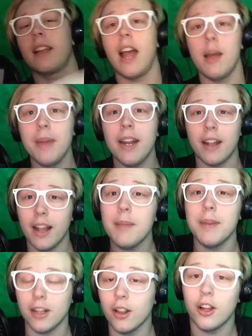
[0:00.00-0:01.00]
Like, I made
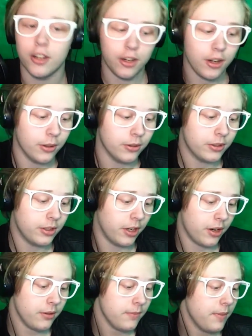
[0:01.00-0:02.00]
a lot of notes, you
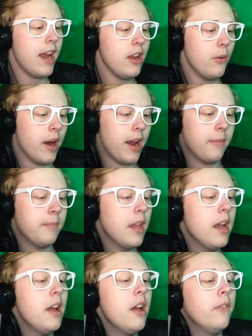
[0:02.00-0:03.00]
know? Anyway,
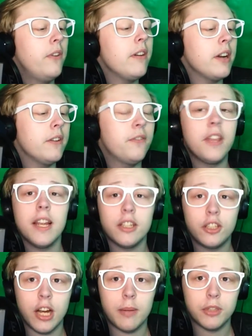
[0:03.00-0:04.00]
Theory of Fear
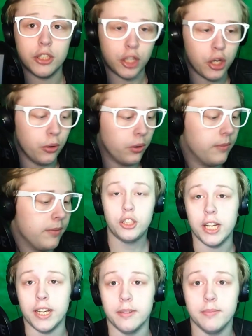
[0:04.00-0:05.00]
Chapter 2.
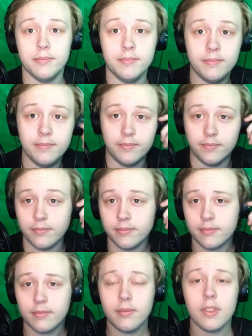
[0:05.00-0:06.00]
G.
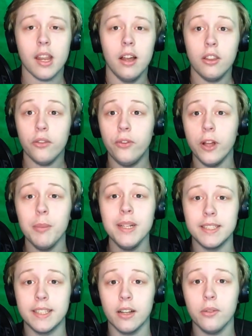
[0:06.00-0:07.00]
The film
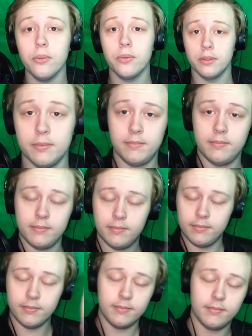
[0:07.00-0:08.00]
itself
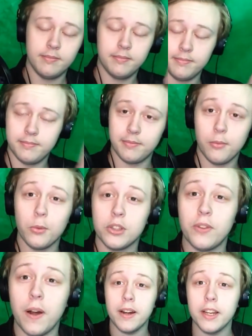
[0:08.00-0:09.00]

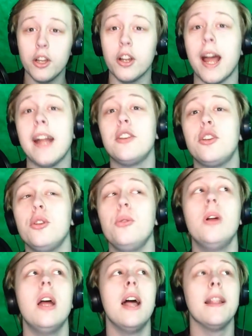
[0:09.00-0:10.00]
was very good. I
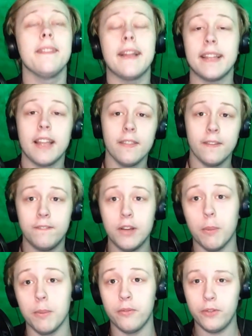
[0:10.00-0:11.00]
do like the
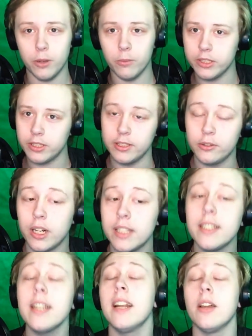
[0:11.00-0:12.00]
film. The film was
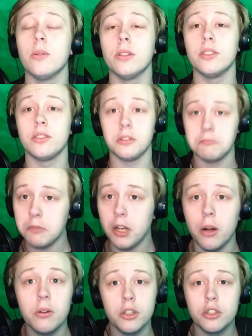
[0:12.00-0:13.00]
interesting, and it was, you
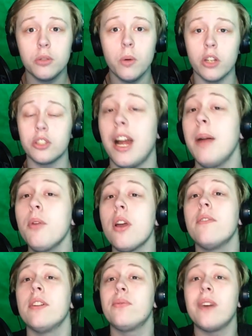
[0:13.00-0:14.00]
know, good to watch. I'm not
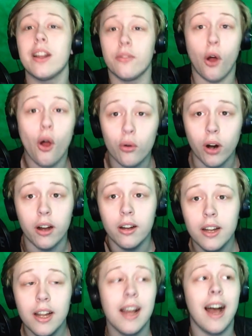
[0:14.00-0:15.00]
even a fan of horror.
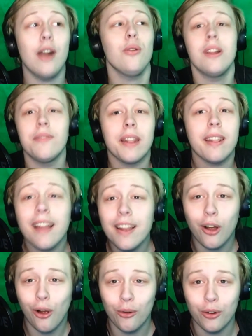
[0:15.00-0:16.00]
I don't even
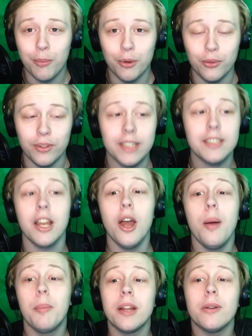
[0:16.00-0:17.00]
like horror movies,
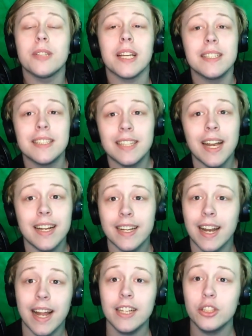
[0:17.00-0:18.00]
but it was entertaining
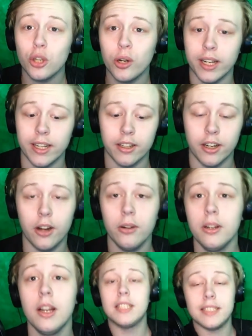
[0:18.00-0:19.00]
and I enjoyed it, you
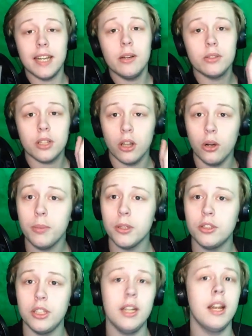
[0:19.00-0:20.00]
know? To say it was a low
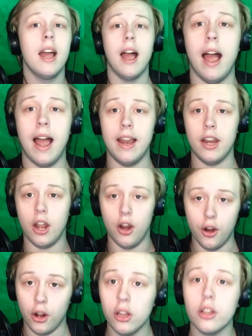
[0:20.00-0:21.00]
budget and
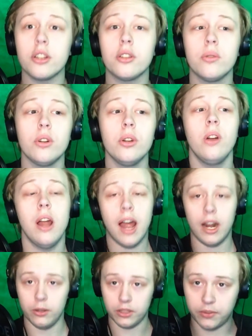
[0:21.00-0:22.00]
not a lot of crew,
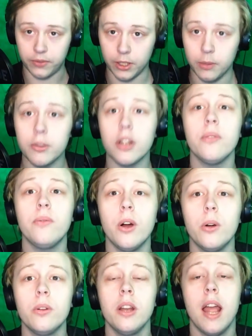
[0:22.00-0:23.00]
and it was filmed on a
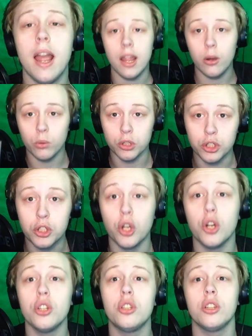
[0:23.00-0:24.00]
phone, it was
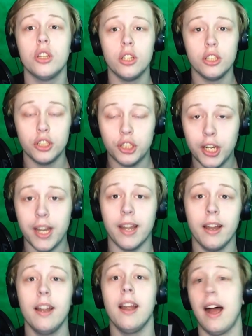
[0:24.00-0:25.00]
good
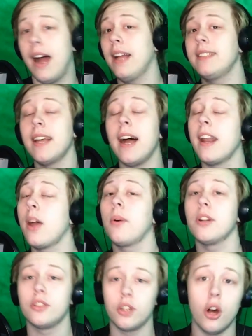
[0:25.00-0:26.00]
shit. I sat and I
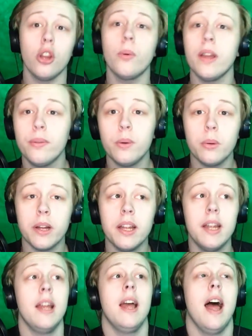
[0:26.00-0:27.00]
watched all the way through it,
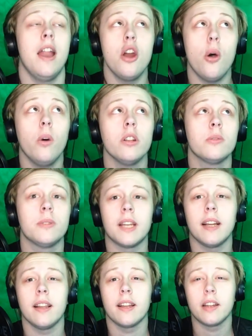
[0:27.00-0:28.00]
and not once was
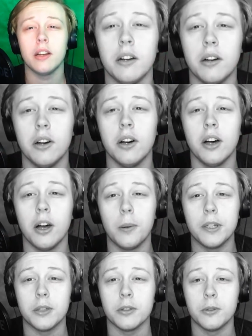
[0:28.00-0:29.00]
I like, oh, I
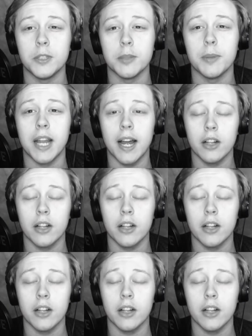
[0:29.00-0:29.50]
wish I was doing something